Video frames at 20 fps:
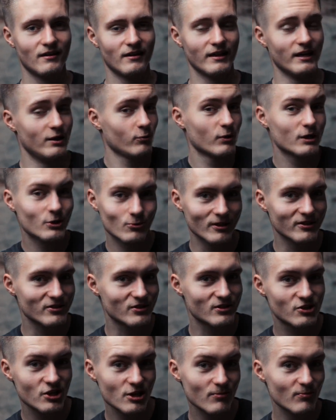And which one
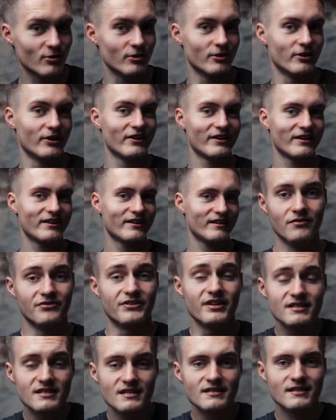is cheaper?
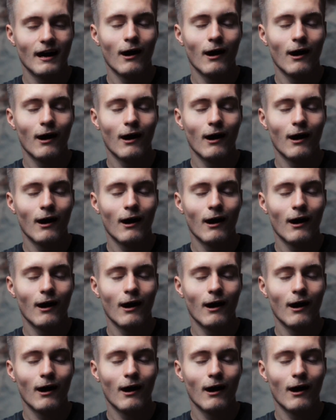This is